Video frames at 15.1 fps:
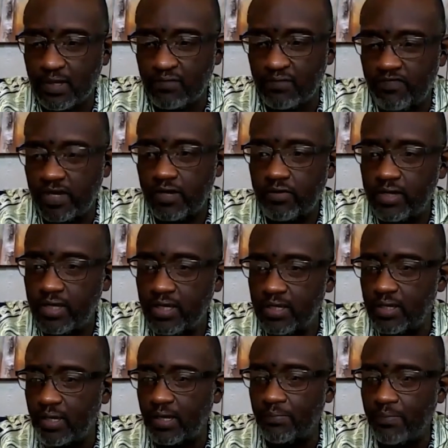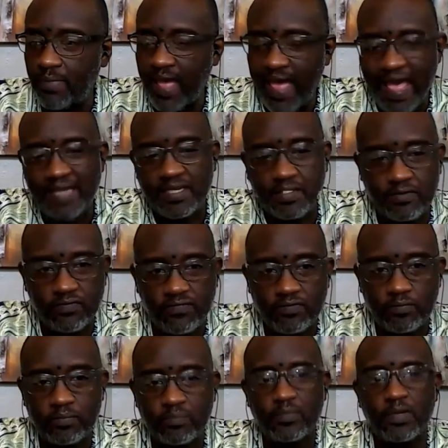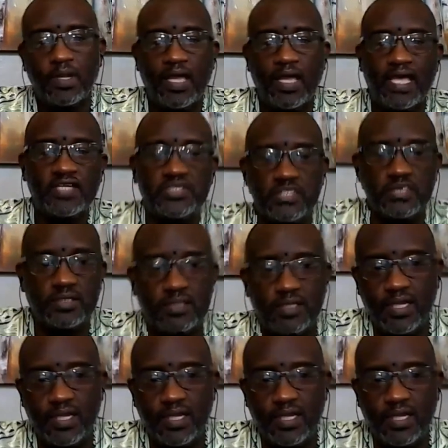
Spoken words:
very active agent